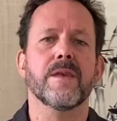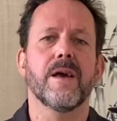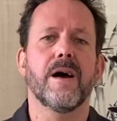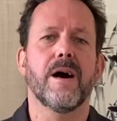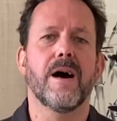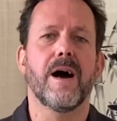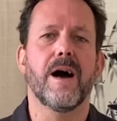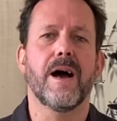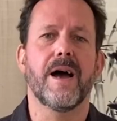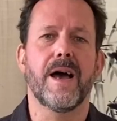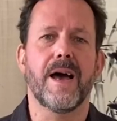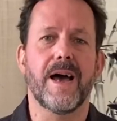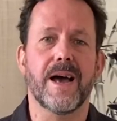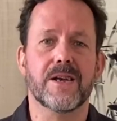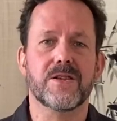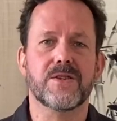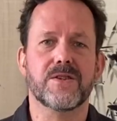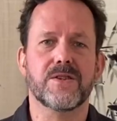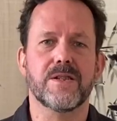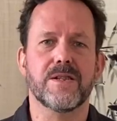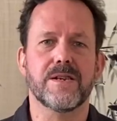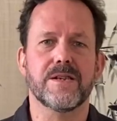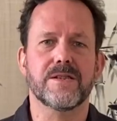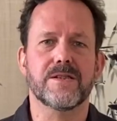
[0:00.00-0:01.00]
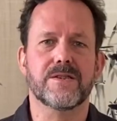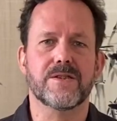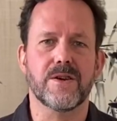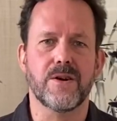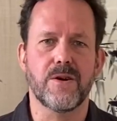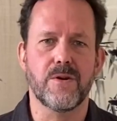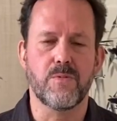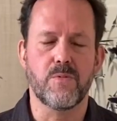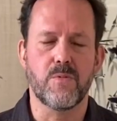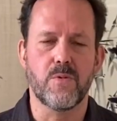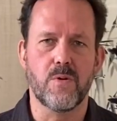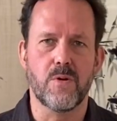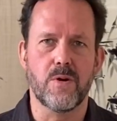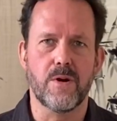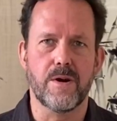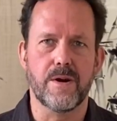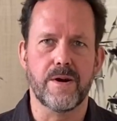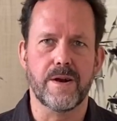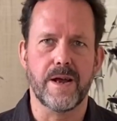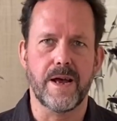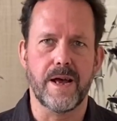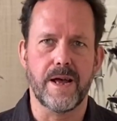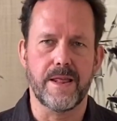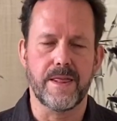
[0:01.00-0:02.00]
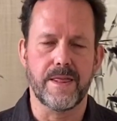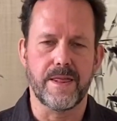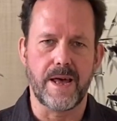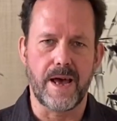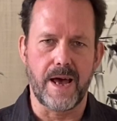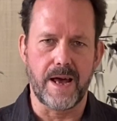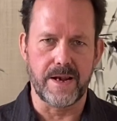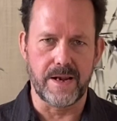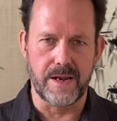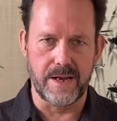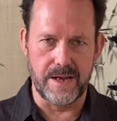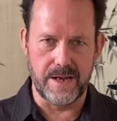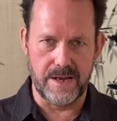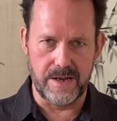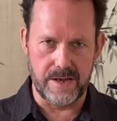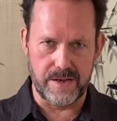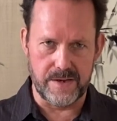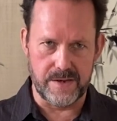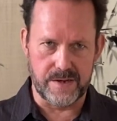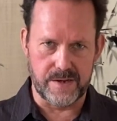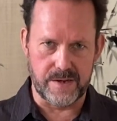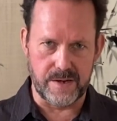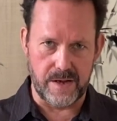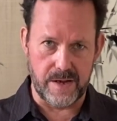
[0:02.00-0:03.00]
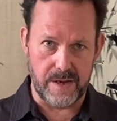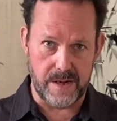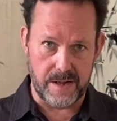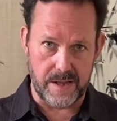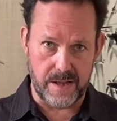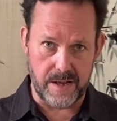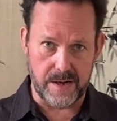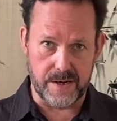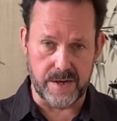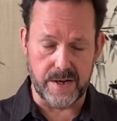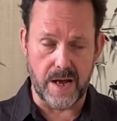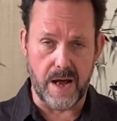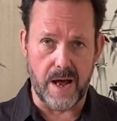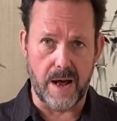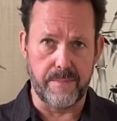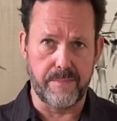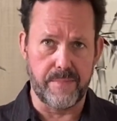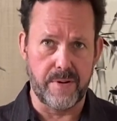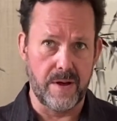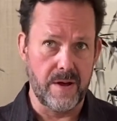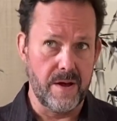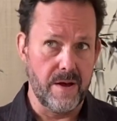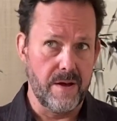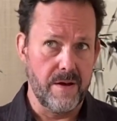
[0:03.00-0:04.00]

Excellence Award, and that is in the top